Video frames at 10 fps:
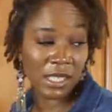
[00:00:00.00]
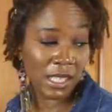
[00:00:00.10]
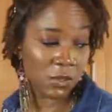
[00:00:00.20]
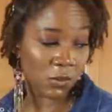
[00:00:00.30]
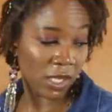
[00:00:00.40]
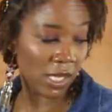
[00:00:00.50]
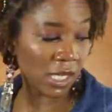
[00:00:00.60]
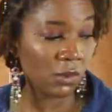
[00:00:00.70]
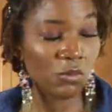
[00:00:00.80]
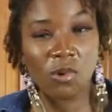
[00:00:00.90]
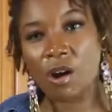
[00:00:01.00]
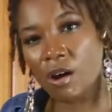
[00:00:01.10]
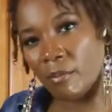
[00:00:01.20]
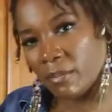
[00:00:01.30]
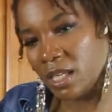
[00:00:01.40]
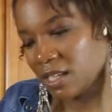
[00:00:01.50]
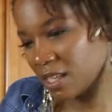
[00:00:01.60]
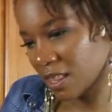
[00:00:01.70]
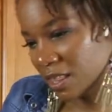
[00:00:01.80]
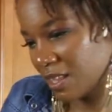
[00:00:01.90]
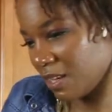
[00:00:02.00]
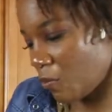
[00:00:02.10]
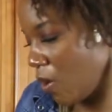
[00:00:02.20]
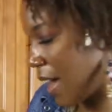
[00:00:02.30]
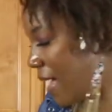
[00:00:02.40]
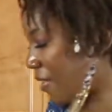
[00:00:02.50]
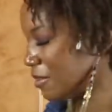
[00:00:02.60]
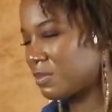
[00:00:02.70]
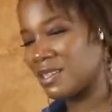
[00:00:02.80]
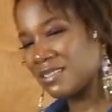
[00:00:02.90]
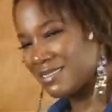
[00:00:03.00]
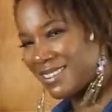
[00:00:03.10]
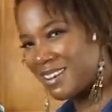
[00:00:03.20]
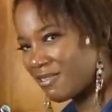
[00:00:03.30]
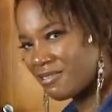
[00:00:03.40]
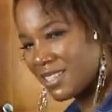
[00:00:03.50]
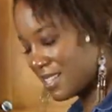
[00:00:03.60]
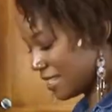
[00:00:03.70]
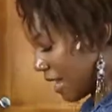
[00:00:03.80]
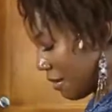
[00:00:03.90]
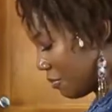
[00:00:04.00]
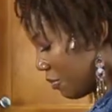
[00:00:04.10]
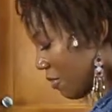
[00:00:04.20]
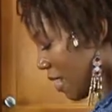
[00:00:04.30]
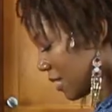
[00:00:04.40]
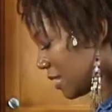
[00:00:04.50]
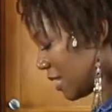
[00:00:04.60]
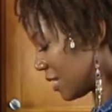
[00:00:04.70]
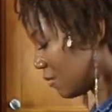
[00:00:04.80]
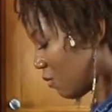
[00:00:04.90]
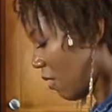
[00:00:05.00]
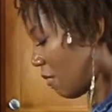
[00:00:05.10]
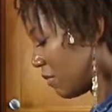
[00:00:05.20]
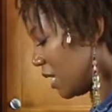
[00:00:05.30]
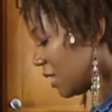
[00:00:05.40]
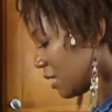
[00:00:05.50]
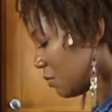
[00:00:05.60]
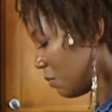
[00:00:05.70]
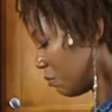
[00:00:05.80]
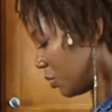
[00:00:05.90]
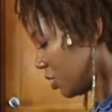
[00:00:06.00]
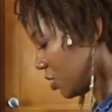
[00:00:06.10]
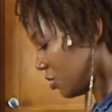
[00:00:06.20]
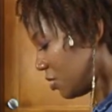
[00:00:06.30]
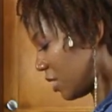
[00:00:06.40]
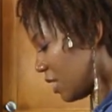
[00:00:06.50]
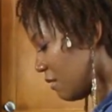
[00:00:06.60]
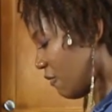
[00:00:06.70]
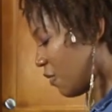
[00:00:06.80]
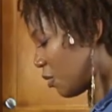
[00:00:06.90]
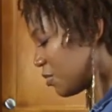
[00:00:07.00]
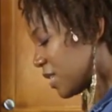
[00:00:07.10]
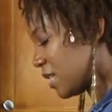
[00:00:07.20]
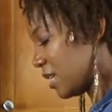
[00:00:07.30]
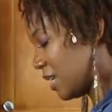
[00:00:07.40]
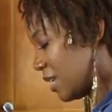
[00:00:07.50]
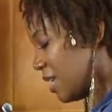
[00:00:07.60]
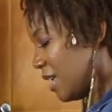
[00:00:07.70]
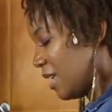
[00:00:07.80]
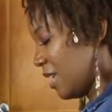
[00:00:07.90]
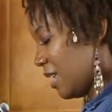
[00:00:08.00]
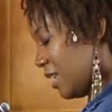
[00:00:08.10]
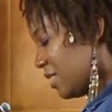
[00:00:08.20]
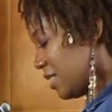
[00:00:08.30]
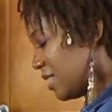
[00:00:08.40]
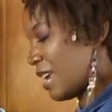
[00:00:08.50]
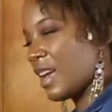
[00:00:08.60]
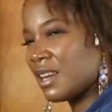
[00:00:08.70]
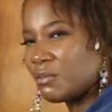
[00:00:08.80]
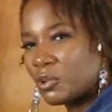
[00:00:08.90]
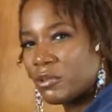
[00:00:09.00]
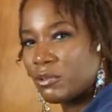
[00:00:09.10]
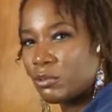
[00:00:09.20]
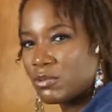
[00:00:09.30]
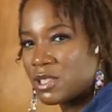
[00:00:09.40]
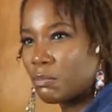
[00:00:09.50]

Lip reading: is, will they eat raw meat in the wild? But no, it's not processed raw meat that's been butchered and frozen, and it's an animal whose